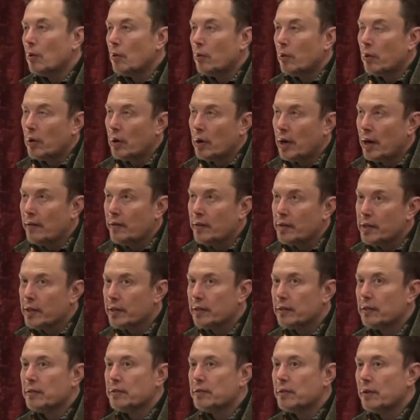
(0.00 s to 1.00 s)
We're aiming to
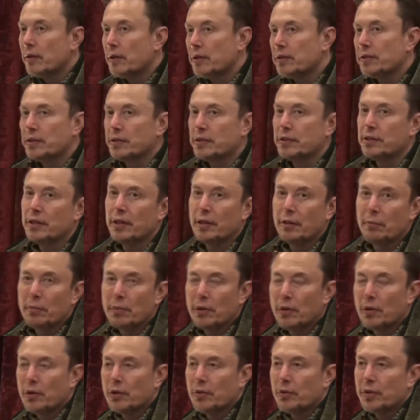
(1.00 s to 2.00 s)
get the 0 to 60
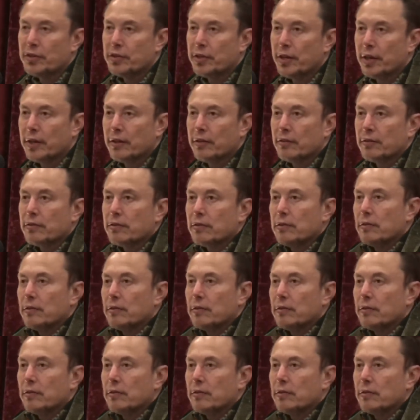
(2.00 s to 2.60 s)
below 3 seconds.